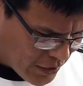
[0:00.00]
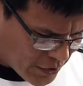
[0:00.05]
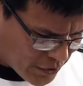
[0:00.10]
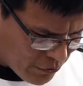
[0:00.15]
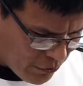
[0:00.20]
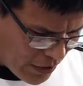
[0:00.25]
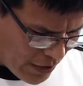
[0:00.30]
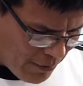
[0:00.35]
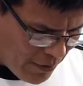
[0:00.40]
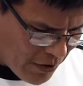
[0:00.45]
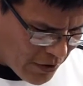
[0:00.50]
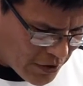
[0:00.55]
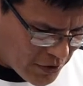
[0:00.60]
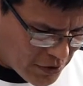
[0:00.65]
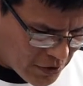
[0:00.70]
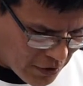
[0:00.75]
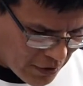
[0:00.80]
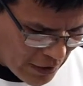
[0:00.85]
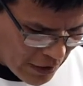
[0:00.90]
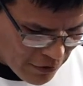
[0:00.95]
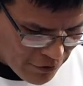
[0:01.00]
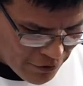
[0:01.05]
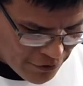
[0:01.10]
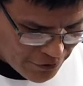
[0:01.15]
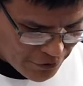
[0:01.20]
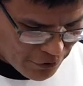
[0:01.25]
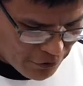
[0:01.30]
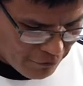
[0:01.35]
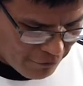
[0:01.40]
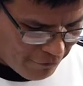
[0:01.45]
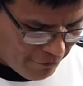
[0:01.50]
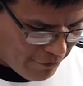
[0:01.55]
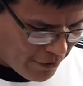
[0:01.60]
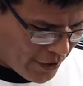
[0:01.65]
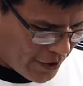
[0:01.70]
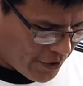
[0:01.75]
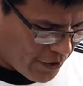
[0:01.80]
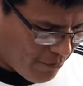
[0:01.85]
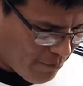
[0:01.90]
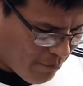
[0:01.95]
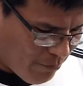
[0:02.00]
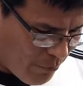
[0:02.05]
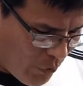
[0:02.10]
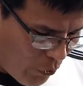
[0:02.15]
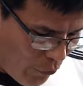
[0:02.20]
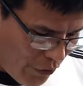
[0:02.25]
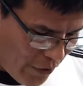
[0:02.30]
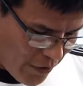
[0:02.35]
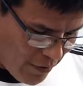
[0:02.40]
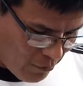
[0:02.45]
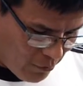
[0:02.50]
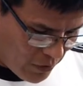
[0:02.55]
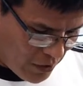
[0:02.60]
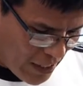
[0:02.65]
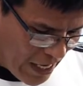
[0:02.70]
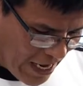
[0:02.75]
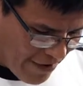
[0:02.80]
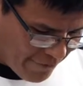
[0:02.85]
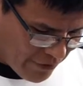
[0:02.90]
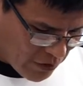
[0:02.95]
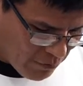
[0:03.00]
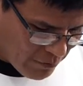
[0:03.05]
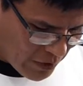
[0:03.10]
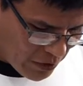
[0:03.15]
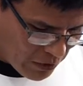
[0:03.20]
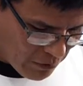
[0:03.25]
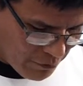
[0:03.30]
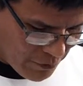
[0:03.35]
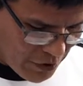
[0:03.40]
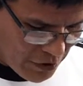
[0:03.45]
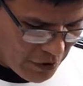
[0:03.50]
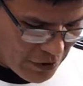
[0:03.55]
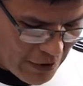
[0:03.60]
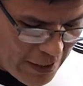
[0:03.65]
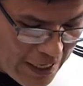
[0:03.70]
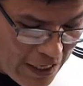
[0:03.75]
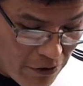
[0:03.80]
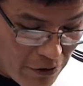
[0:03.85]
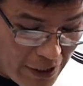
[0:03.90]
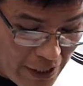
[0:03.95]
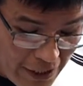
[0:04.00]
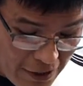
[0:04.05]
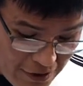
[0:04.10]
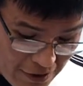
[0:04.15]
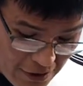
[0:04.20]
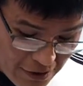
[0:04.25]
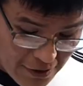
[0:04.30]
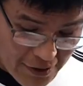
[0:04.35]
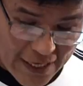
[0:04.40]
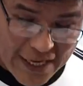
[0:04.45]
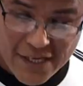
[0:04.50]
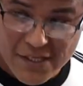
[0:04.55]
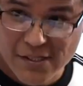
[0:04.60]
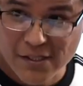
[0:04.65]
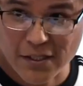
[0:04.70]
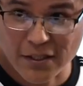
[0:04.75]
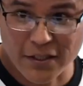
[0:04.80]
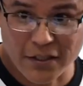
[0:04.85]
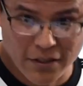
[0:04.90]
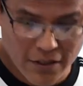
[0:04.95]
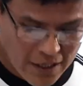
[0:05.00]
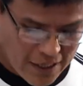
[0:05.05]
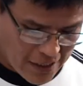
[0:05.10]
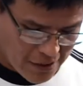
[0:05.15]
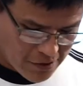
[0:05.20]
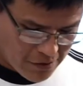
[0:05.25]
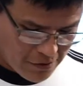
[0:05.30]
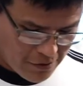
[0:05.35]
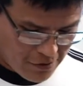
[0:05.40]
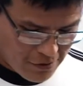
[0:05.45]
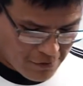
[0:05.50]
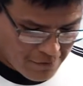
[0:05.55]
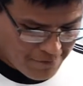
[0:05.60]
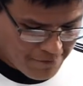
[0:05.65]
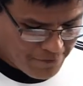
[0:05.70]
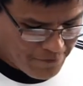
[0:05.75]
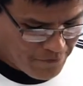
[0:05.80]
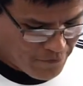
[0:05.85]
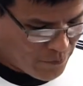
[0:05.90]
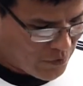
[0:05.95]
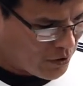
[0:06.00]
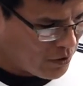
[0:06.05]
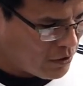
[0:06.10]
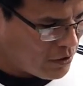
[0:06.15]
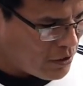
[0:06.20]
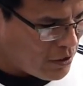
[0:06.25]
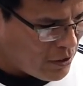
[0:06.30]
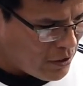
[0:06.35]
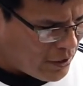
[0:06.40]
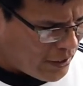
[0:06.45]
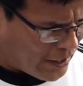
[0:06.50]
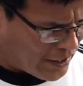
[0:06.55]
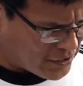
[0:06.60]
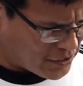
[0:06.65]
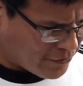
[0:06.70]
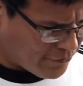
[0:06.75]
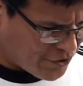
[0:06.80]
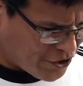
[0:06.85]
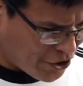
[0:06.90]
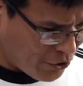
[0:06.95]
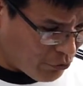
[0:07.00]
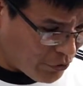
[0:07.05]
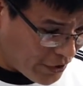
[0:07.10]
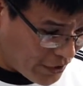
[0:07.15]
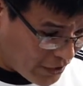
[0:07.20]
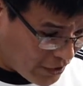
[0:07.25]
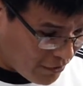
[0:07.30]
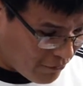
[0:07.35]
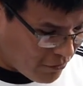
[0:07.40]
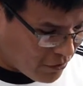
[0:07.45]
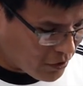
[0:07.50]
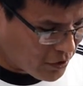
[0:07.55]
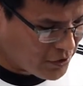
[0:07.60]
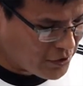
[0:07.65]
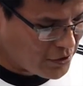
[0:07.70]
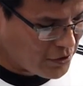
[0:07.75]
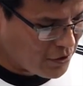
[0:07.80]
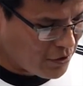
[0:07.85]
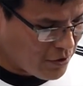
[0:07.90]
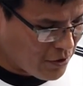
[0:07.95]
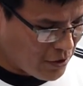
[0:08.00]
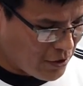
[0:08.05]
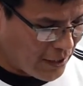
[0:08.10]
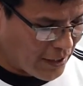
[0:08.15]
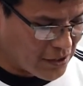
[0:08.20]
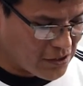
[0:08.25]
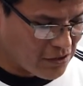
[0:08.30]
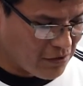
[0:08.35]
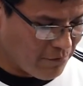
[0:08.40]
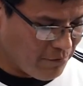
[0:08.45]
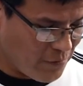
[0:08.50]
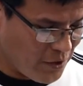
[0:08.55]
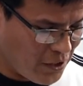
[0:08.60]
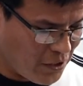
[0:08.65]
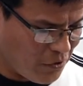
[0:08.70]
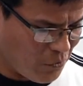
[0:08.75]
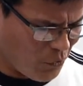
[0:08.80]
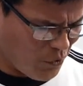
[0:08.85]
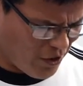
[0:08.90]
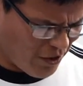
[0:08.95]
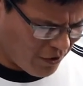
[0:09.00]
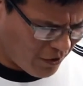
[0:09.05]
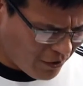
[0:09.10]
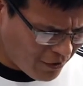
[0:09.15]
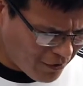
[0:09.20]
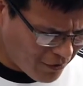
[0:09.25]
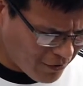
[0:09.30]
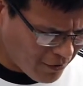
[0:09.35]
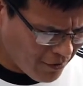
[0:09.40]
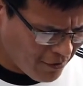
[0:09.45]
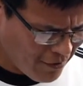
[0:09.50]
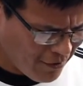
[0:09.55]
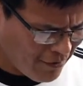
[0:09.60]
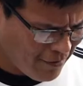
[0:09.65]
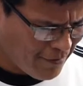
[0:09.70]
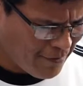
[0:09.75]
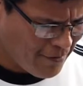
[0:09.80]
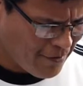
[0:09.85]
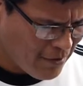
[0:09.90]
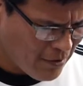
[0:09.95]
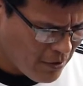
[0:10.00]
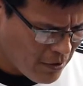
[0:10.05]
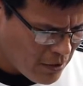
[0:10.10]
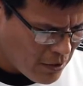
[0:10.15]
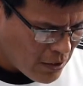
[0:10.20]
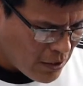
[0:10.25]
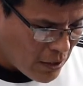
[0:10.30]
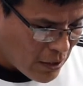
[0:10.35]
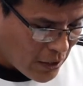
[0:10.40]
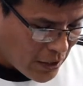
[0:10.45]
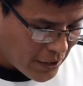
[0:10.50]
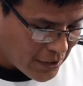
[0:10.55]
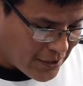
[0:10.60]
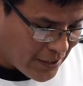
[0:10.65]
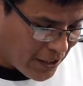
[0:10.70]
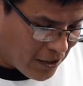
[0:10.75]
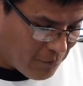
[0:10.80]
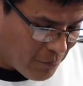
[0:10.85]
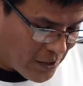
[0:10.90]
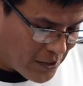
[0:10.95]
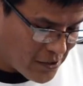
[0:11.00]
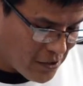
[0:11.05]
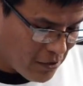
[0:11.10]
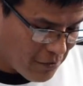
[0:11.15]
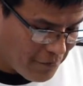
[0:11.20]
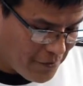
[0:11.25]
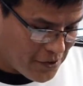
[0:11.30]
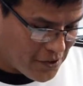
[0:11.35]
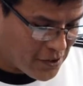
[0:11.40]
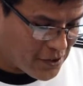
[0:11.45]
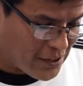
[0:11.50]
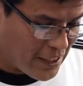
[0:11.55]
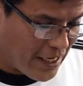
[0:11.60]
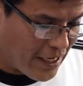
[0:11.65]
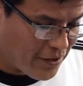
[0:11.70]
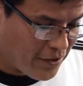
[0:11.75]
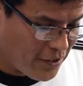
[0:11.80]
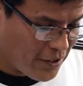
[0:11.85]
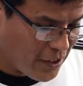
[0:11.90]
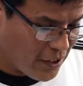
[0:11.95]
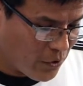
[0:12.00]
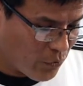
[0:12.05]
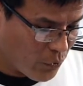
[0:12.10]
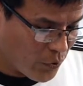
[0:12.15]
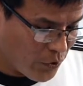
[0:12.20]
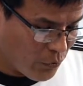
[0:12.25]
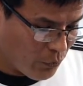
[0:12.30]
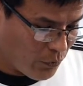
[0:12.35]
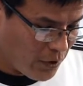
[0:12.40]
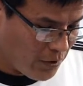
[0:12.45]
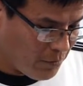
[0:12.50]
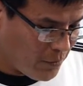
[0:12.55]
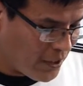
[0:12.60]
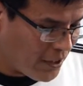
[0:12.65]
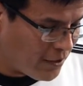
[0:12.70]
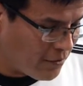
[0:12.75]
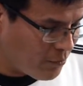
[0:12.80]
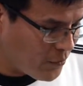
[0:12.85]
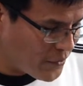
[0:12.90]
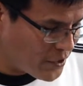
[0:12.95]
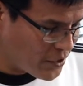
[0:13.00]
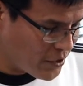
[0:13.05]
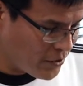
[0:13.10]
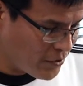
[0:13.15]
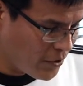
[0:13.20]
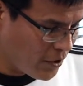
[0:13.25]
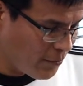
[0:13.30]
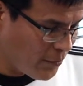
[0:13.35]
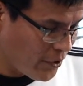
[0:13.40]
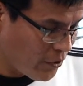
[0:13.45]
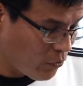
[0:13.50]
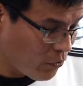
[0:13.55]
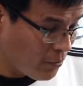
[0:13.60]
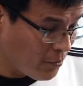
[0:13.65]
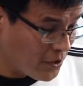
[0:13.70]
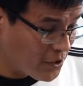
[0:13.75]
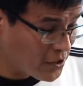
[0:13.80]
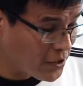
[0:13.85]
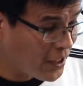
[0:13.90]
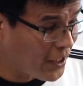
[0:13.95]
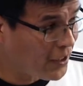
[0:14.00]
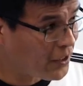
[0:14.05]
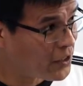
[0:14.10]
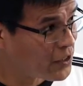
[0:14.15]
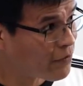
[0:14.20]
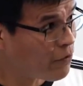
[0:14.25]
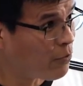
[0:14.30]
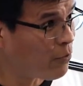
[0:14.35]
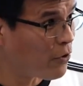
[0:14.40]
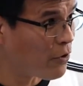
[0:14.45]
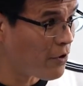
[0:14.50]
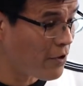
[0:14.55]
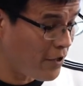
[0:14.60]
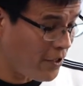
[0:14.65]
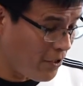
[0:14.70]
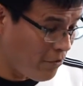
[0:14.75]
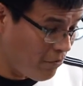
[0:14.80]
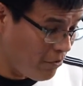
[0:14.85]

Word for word: describing this encounter to a friend, both of them laughing about me and how I had the audacity to ask her, as if she would even consider the likes of me with her. I tell myself it's a sad thing when we men misinterpret a woman's kindness for more than it